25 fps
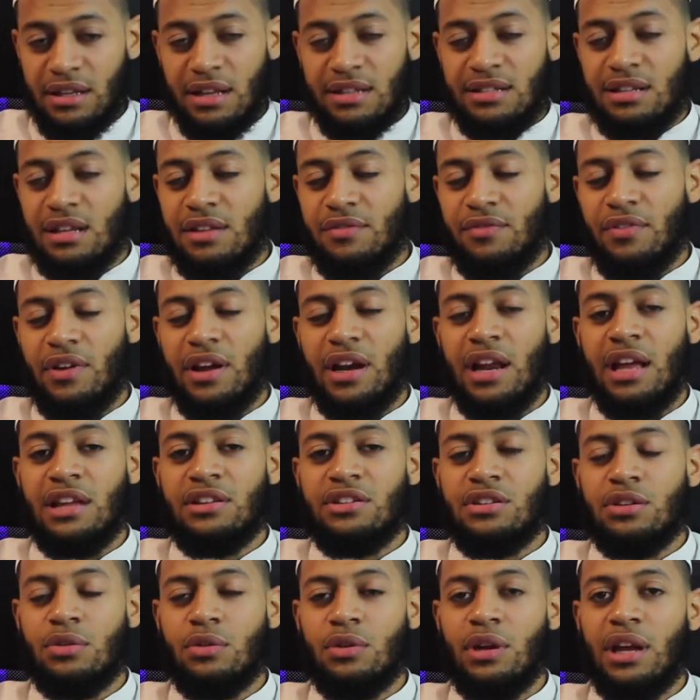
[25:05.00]
said,
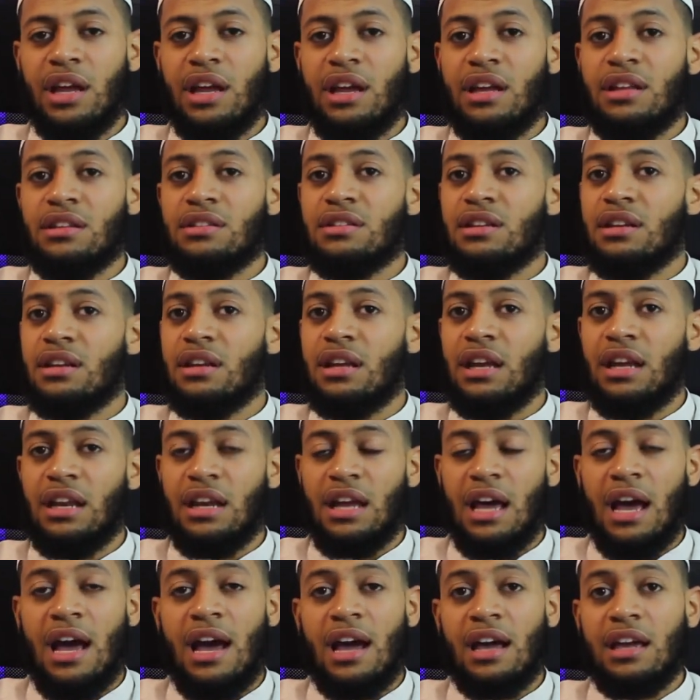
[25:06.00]
financial gains and
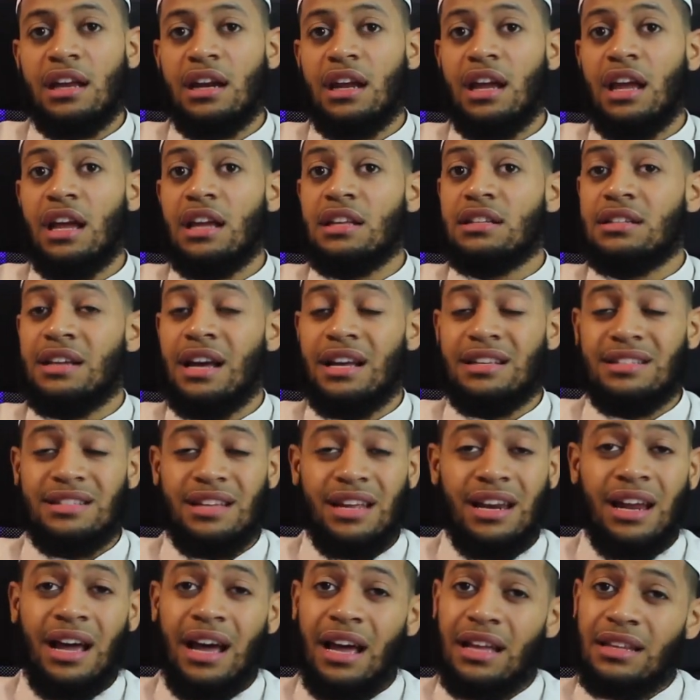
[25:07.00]
akhira gains,
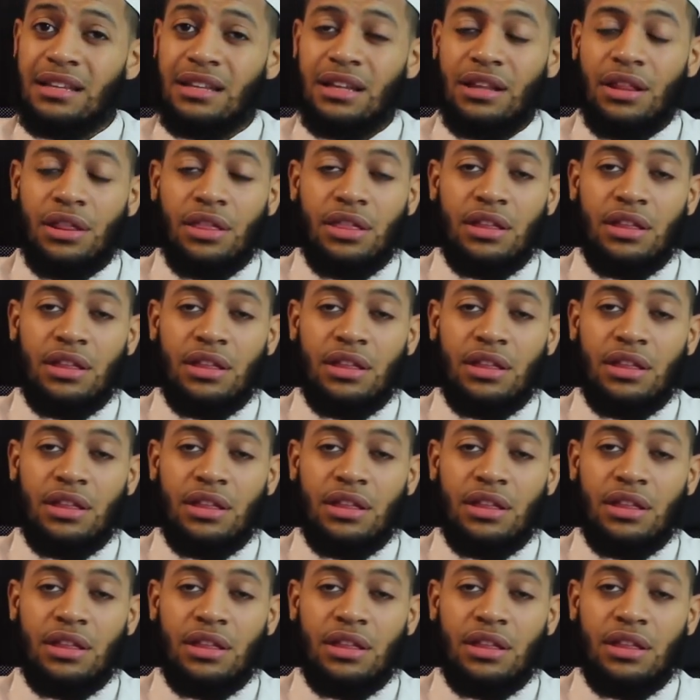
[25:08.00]
hasanat,